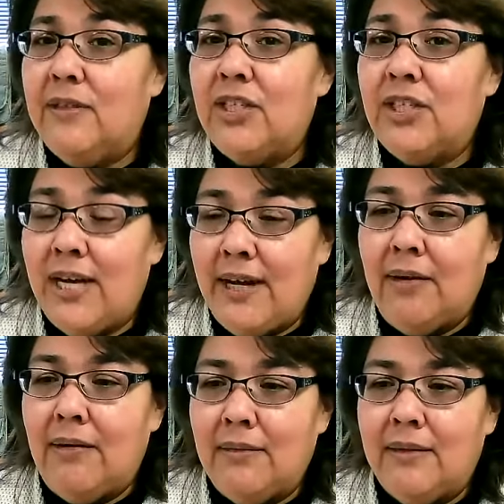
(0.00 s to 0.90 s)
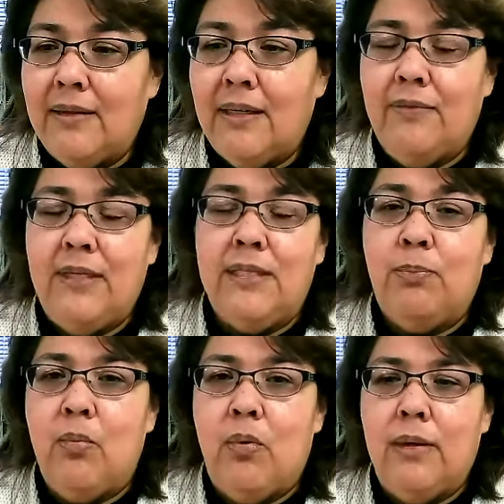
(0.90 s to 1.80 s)
chair of this
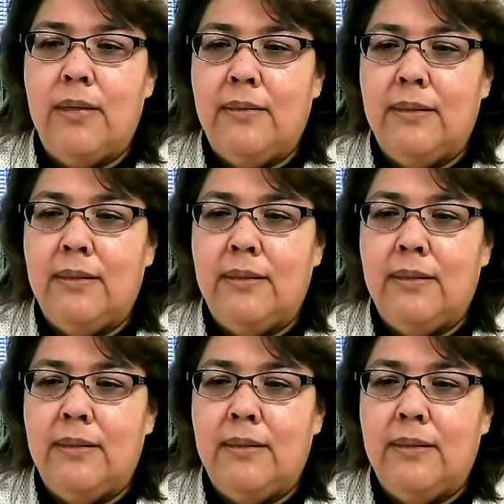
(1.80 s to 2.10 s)
board.